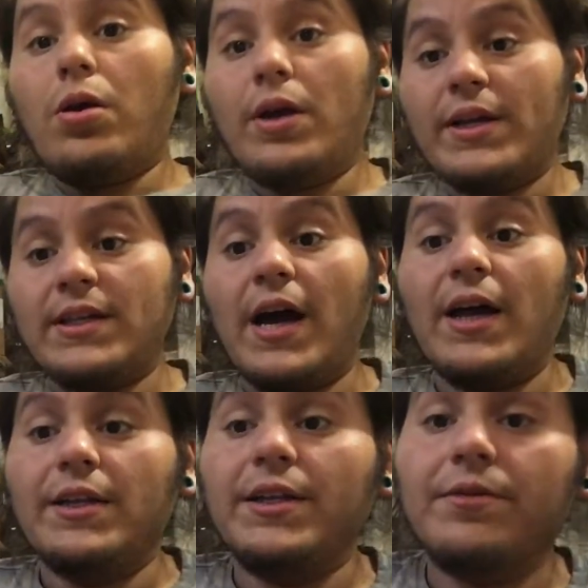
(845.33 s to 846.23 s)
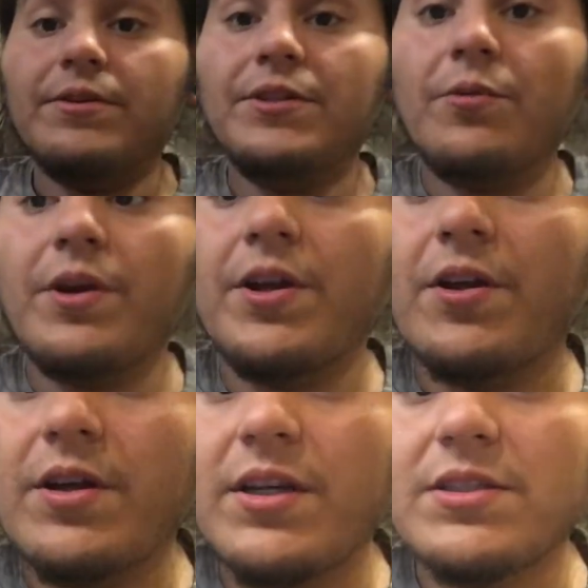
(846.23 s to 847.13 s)
It's hot in here when you're working on
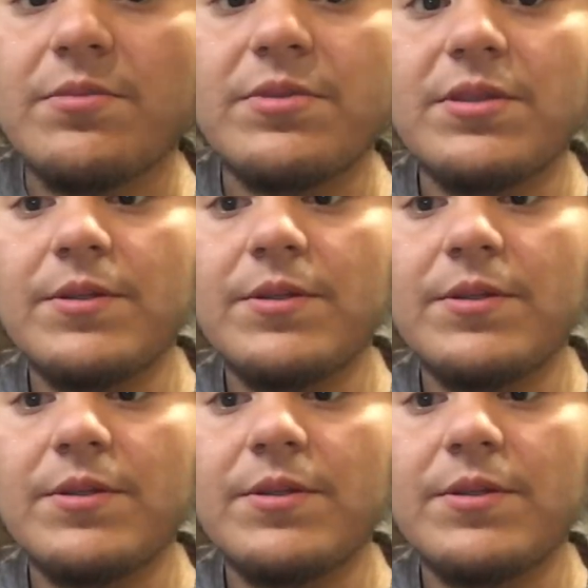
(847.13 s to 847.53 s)
customs.